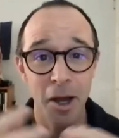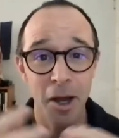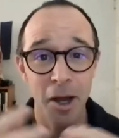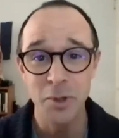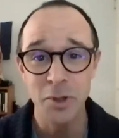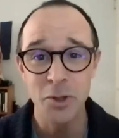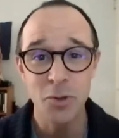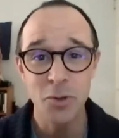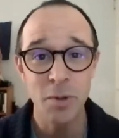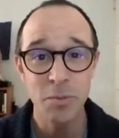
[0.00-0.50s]

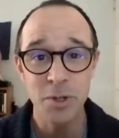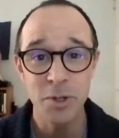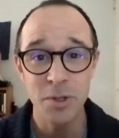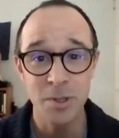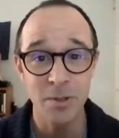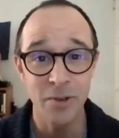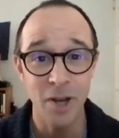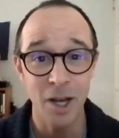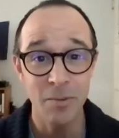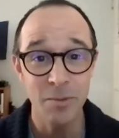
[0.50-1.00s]

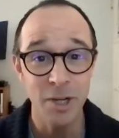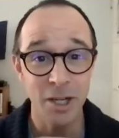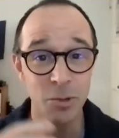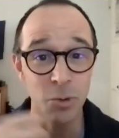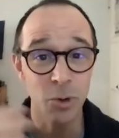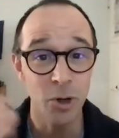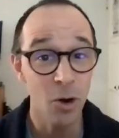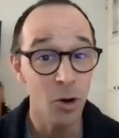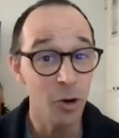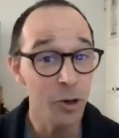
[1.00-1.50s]
descriptions of
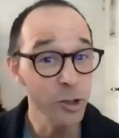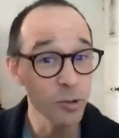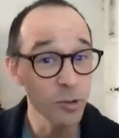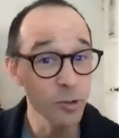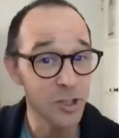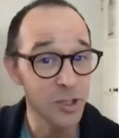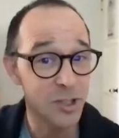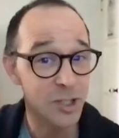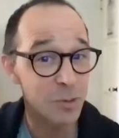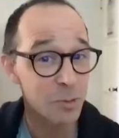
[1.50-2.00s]
objects where all you
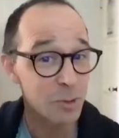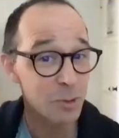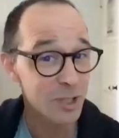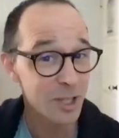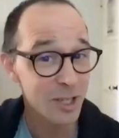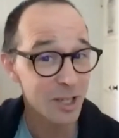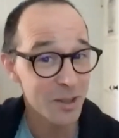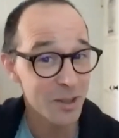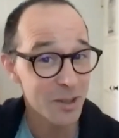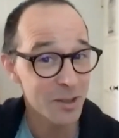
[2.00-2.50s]
could see was
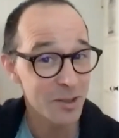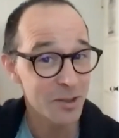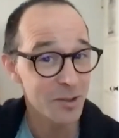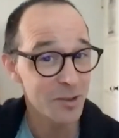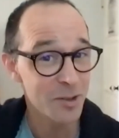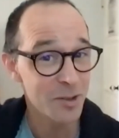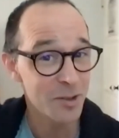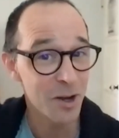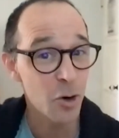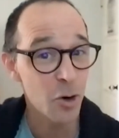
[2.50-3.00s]
like
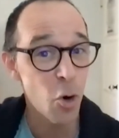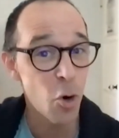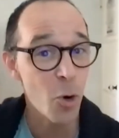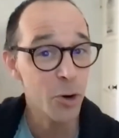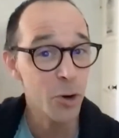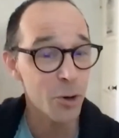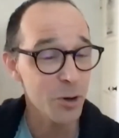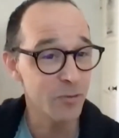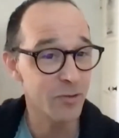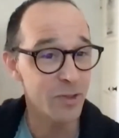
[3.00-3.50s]
a
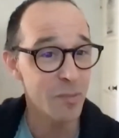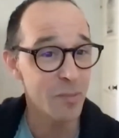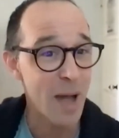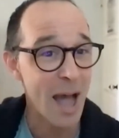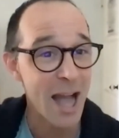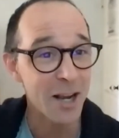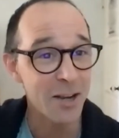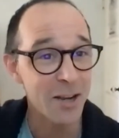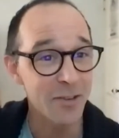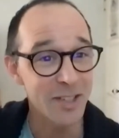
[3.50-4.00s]
quarter of the
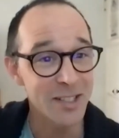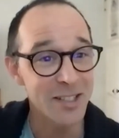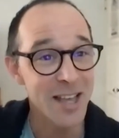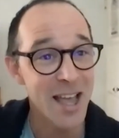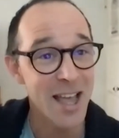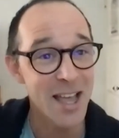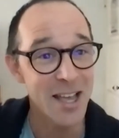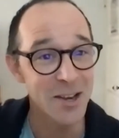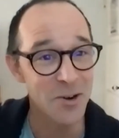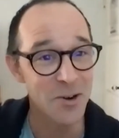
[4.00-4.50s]
back of its
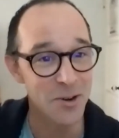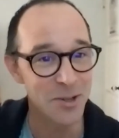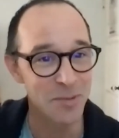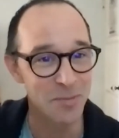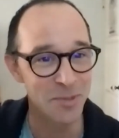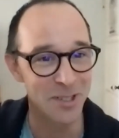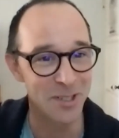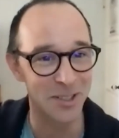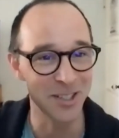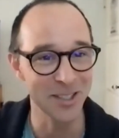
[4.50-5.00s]
head or
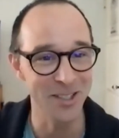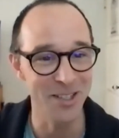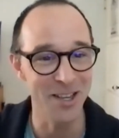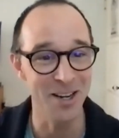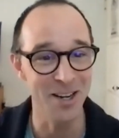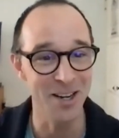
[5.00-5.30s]
something like that.